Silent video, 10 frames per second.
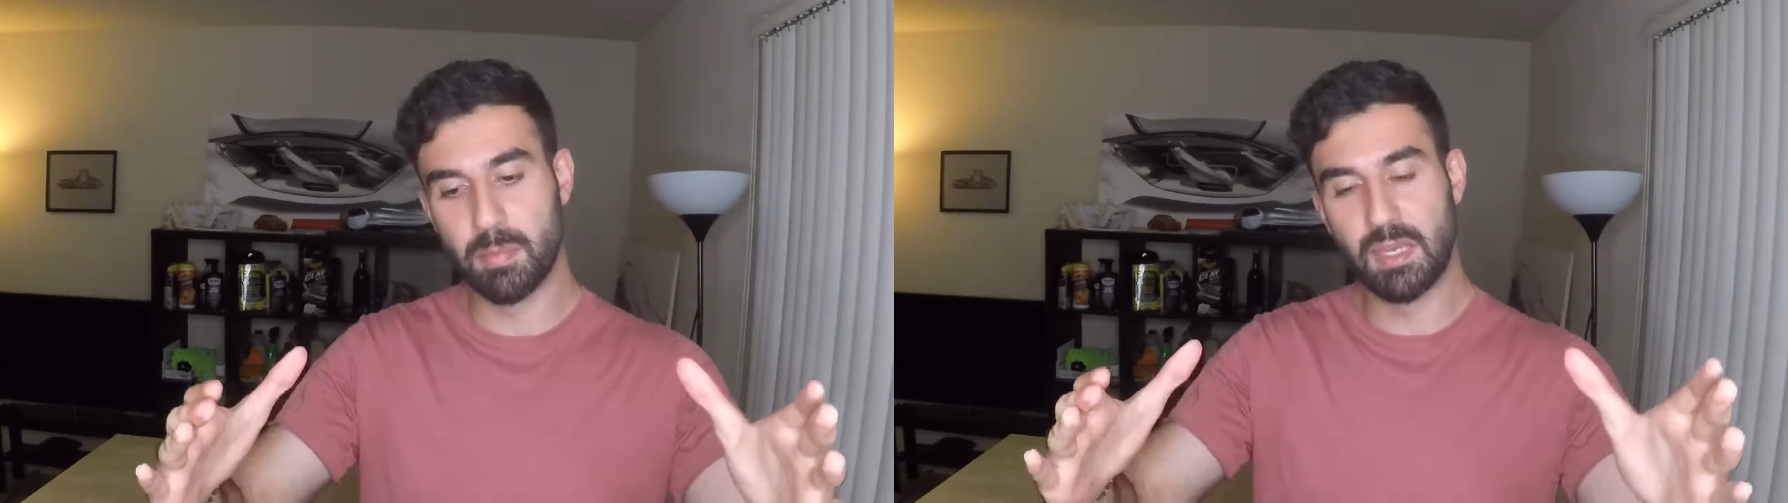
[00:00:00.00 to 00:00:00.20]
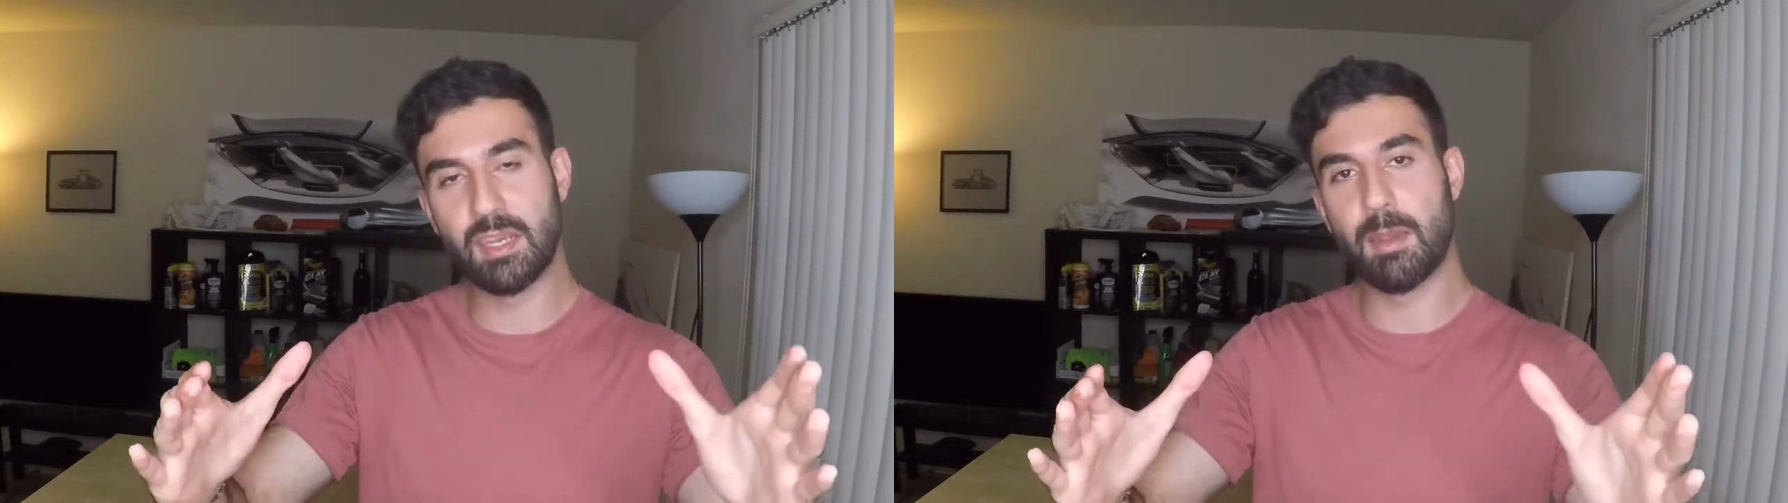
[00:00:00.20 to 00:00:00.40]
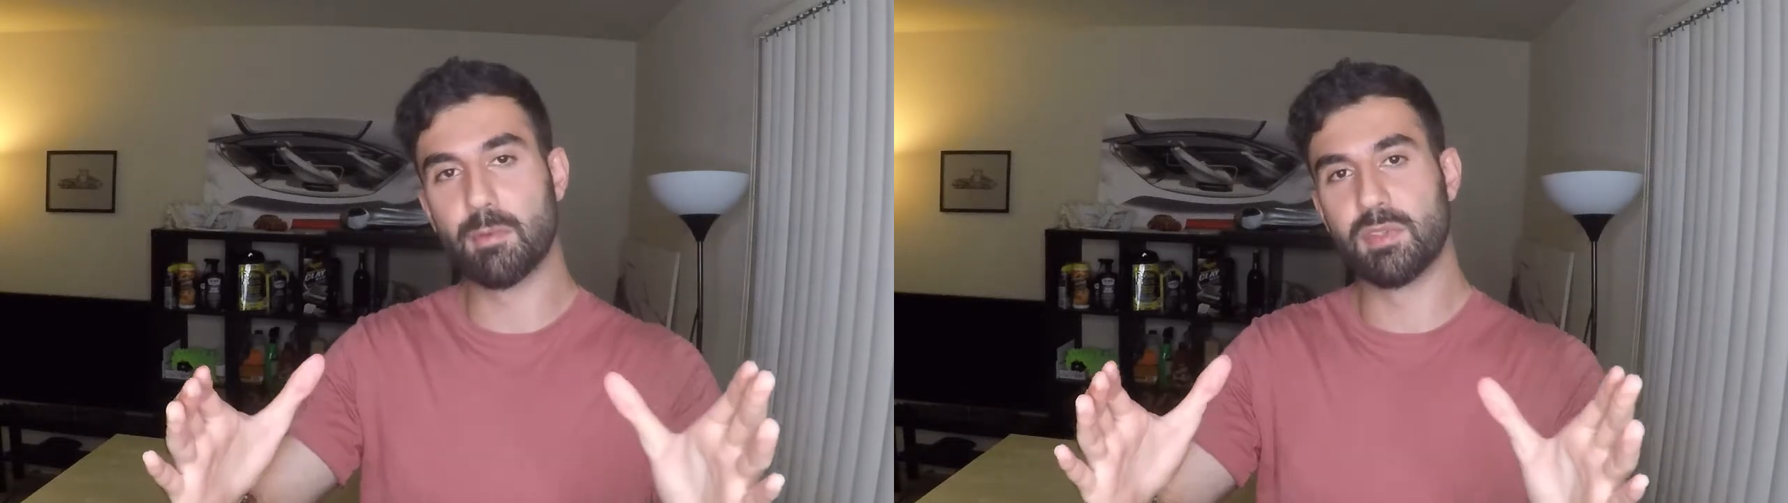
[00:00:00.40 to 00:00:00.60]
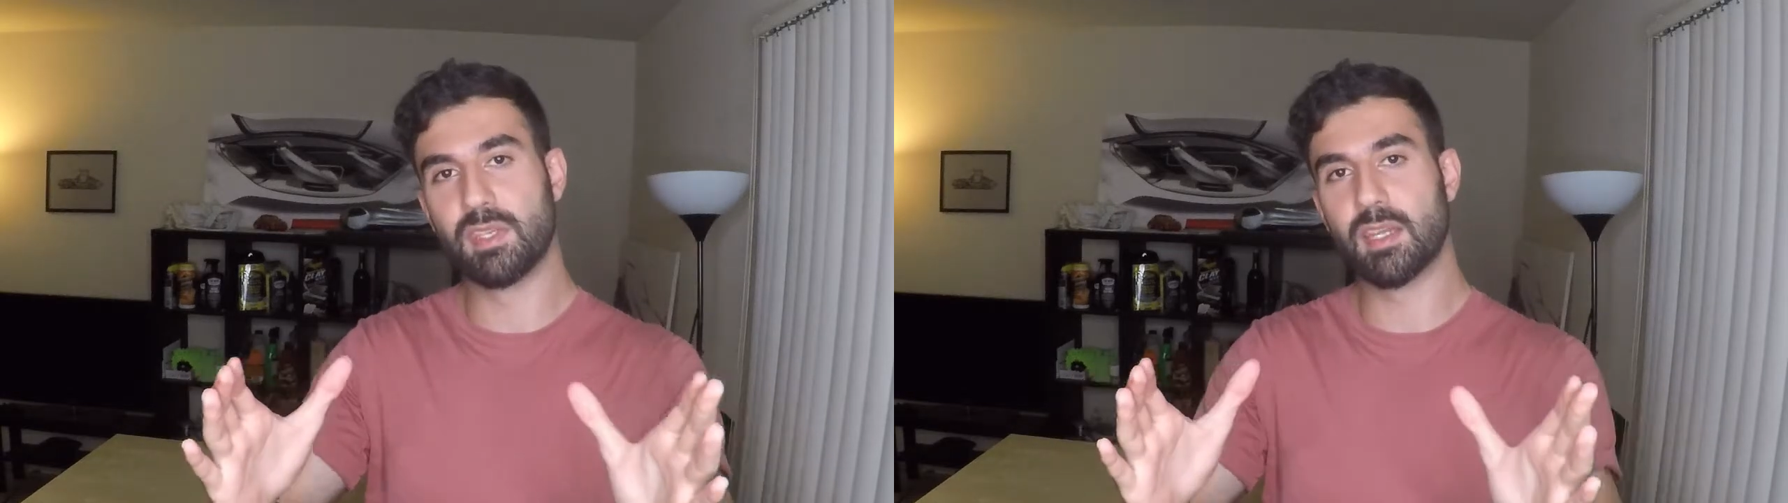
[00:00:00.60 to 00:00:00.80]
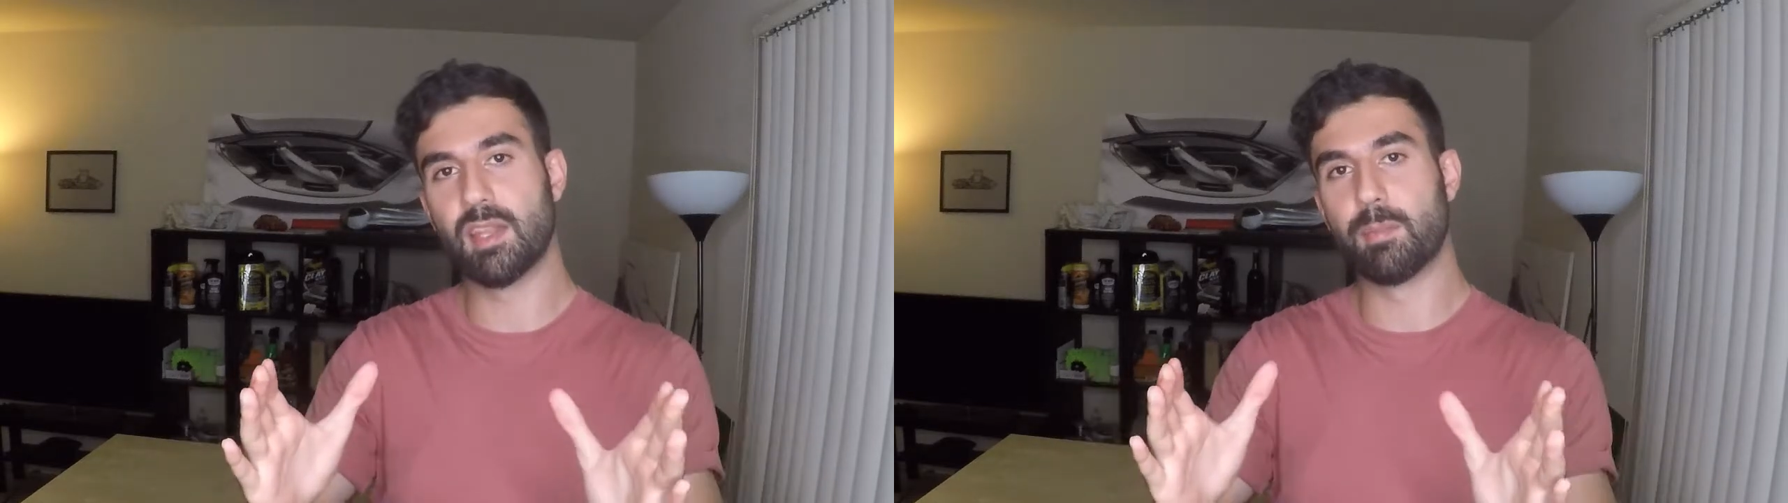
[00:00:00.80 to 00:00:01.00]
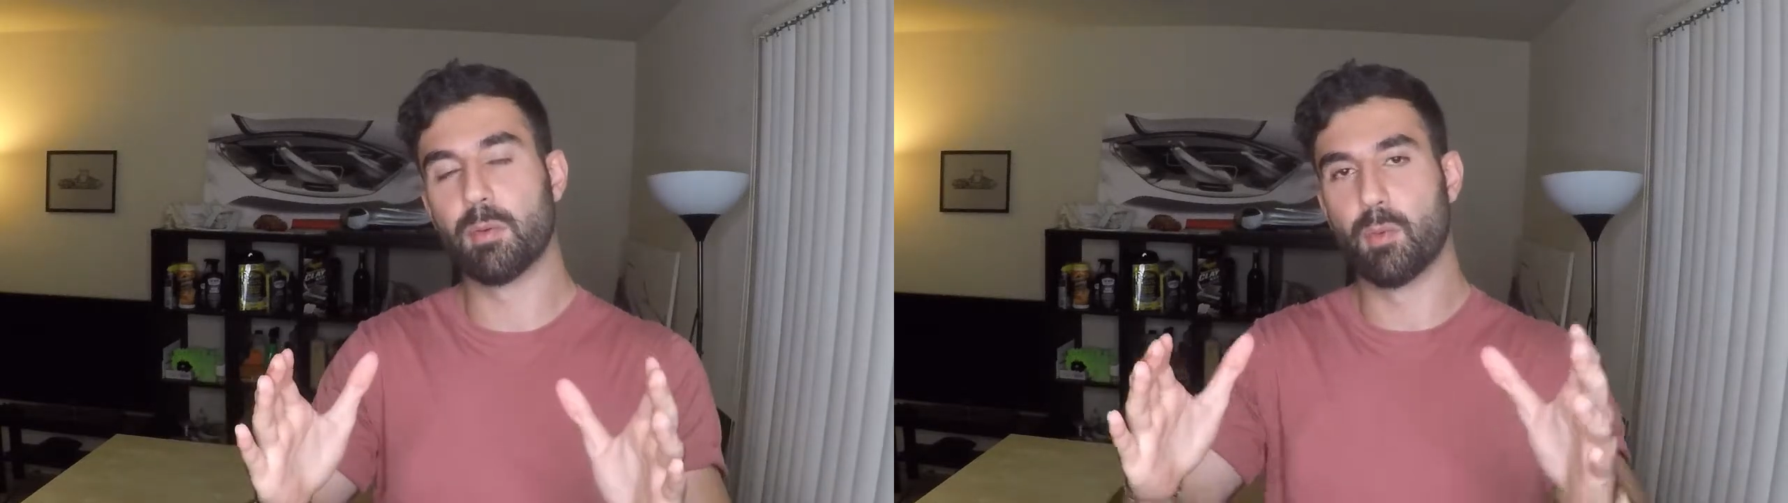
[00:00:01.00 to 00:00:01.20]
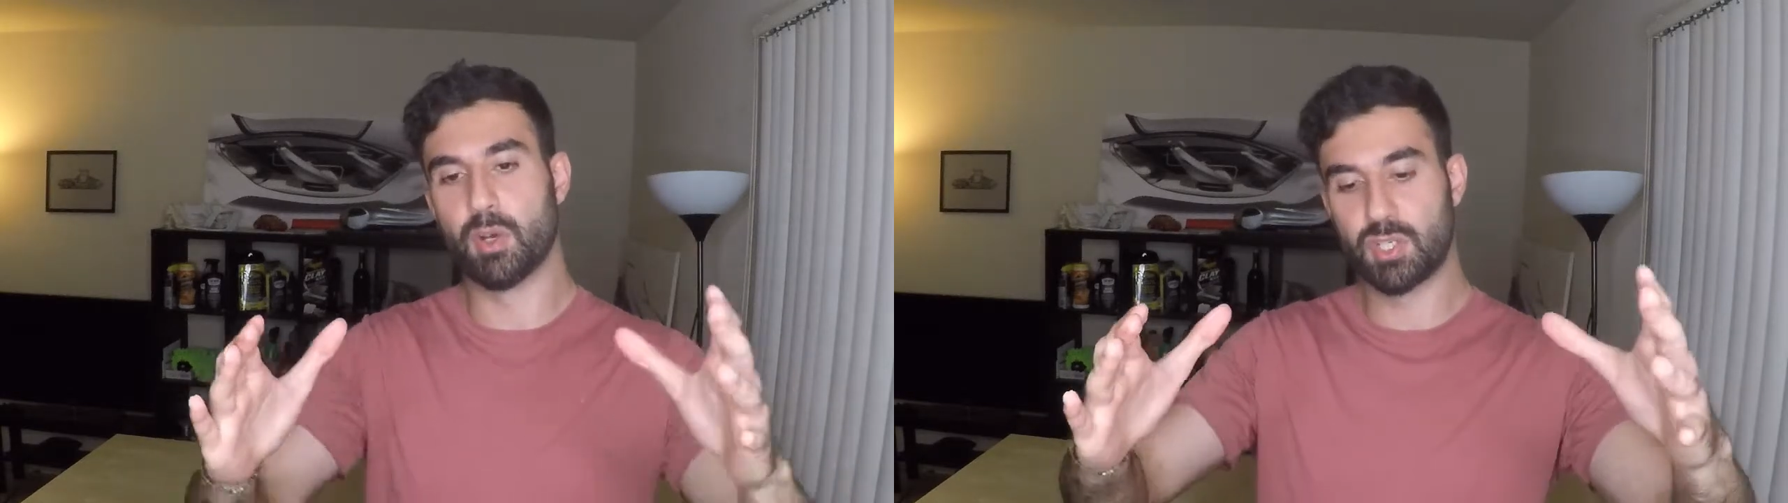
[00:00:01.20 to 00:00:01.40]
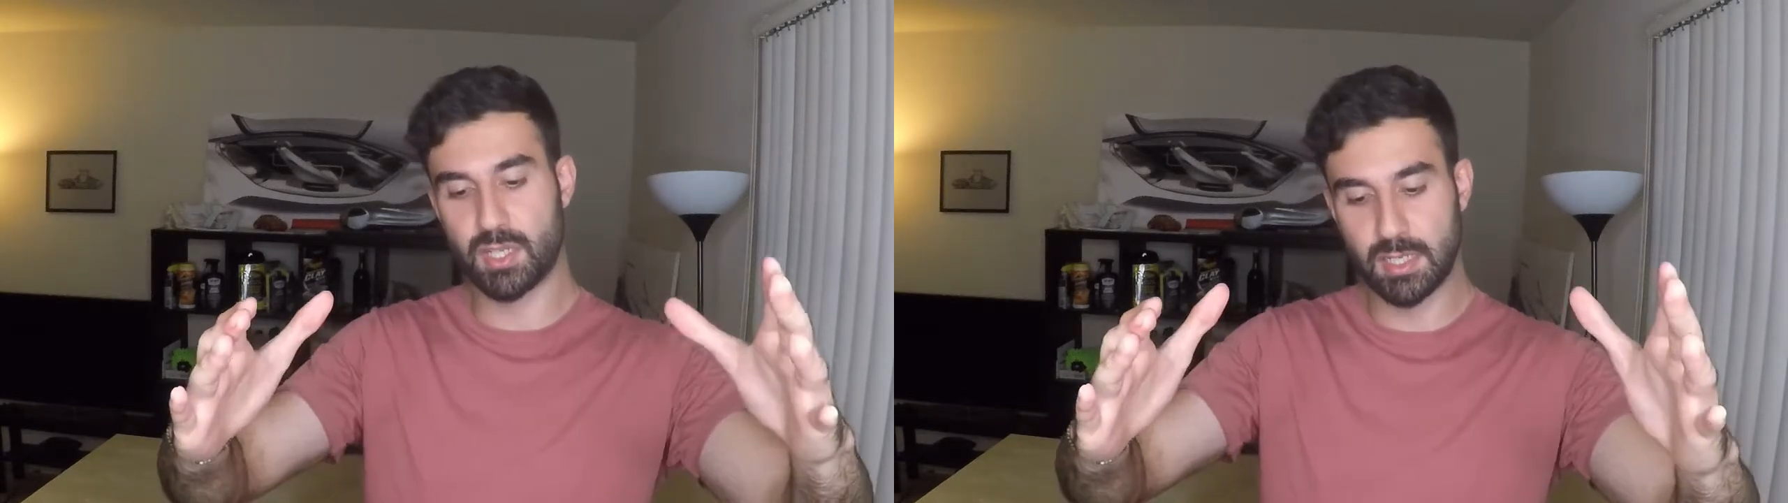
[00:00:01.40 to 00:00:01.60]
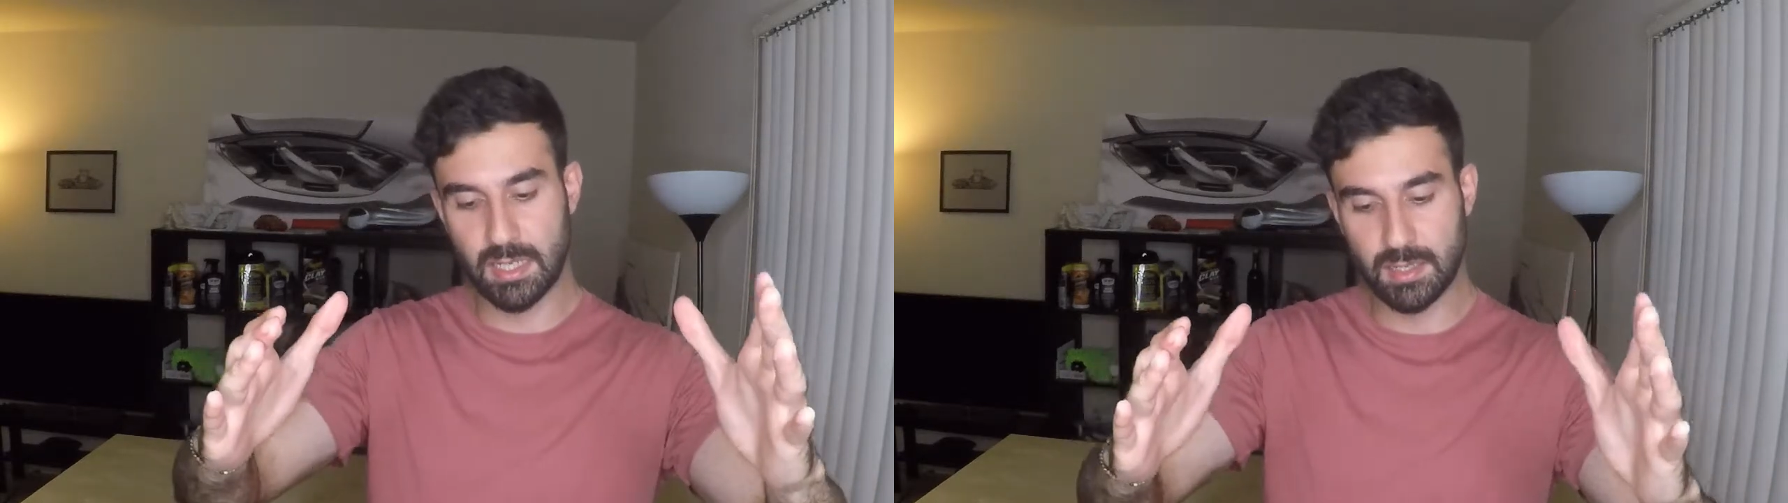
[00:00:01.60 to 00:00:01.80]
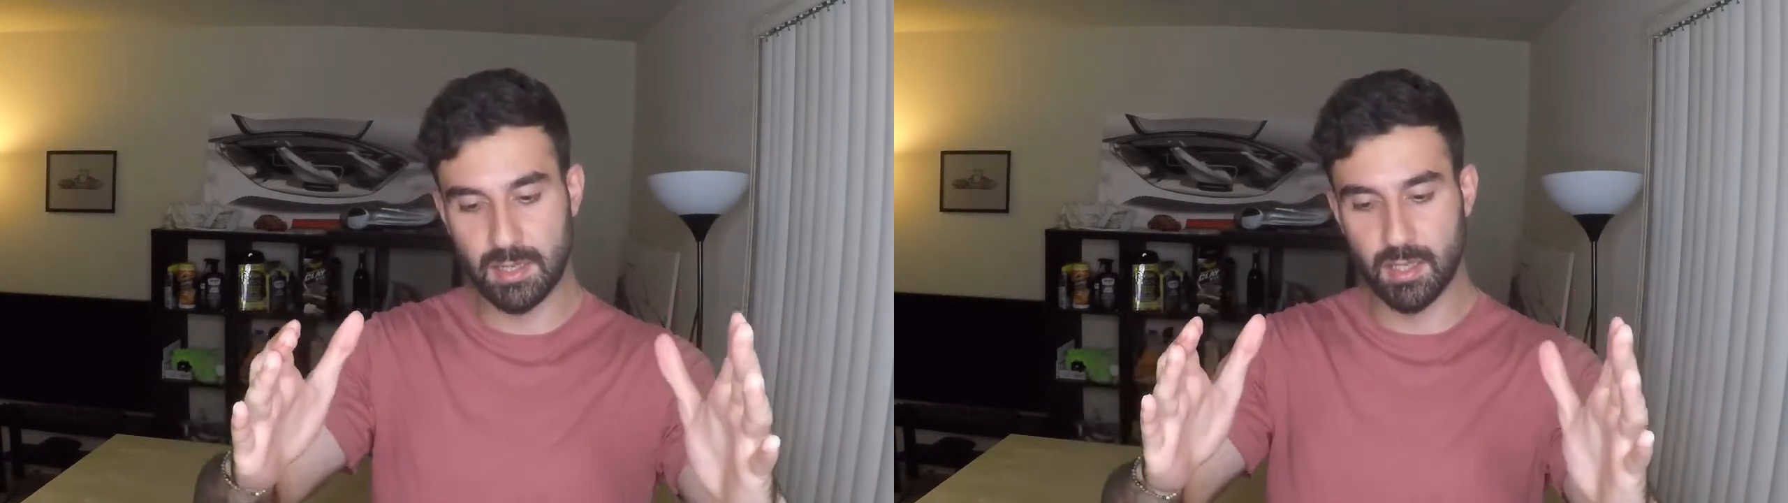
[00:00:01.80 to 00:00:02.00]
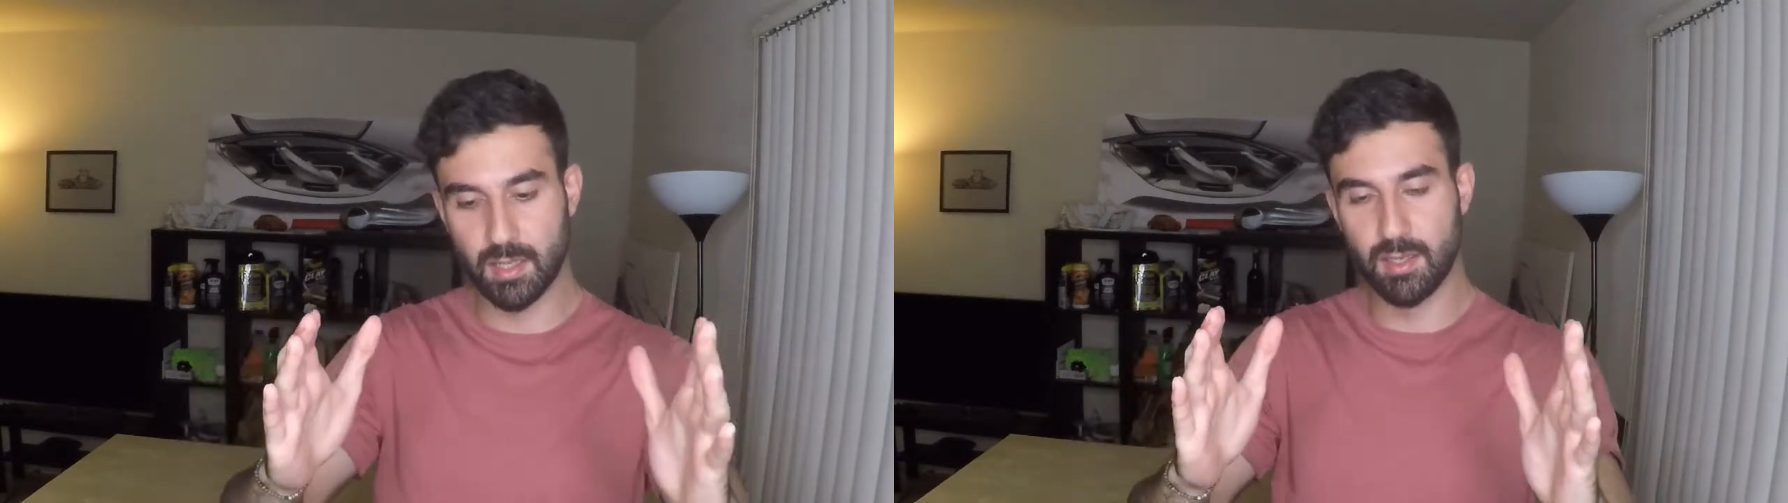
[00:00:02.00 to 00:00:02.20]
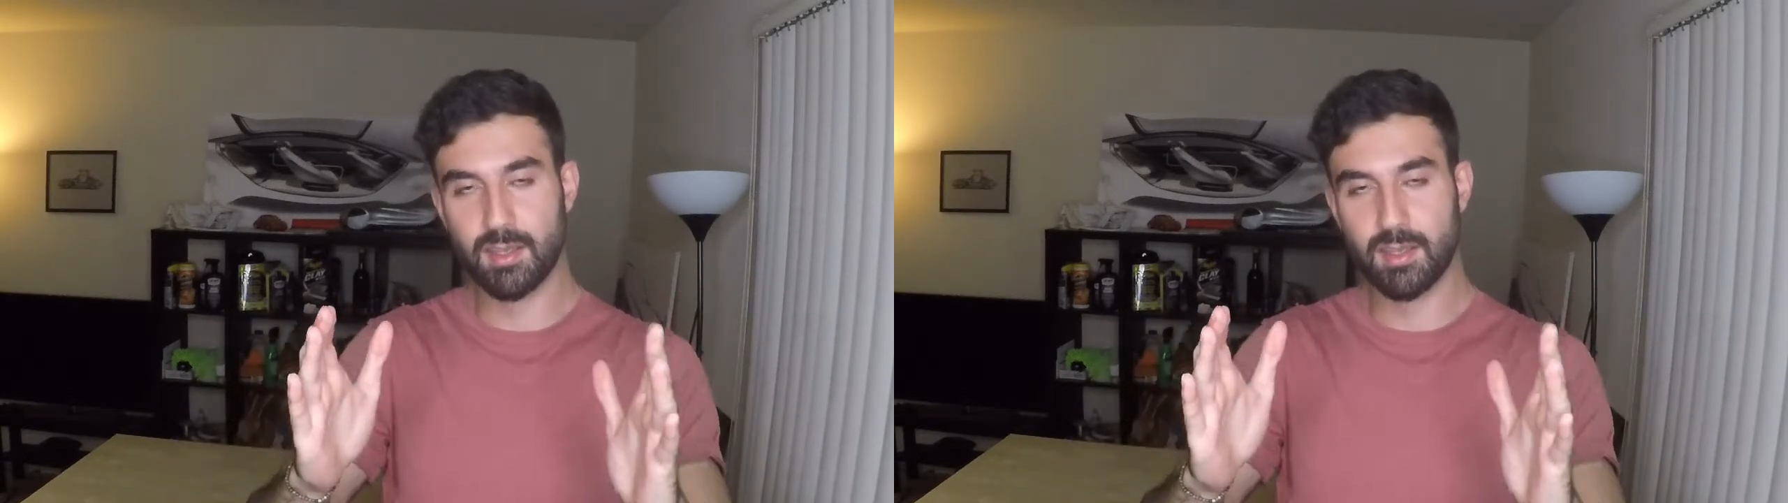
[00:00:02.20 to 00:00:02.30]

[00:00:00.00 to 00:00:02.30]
being able to get that proportion, get the